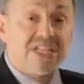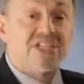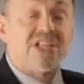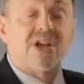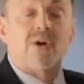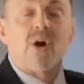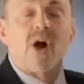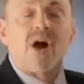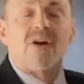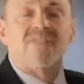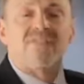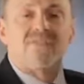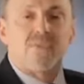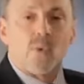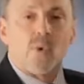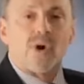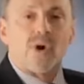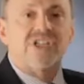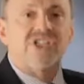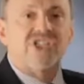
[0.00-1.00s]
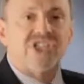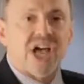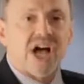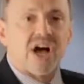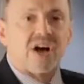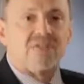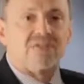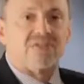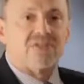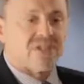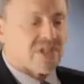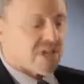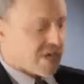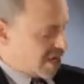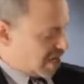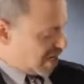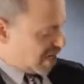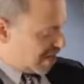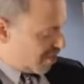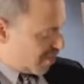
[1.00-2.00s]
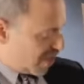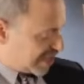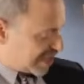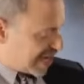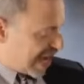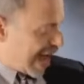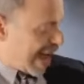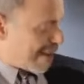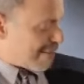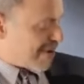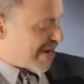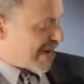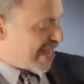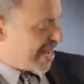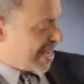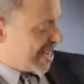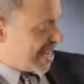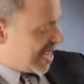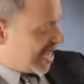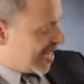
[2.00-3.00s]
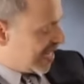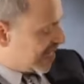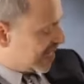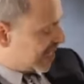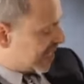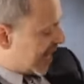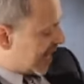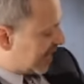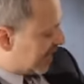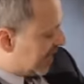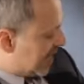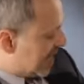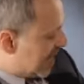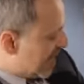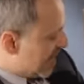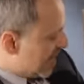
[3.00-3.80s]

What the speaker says: there are 4 shelves. Now what's happening is that the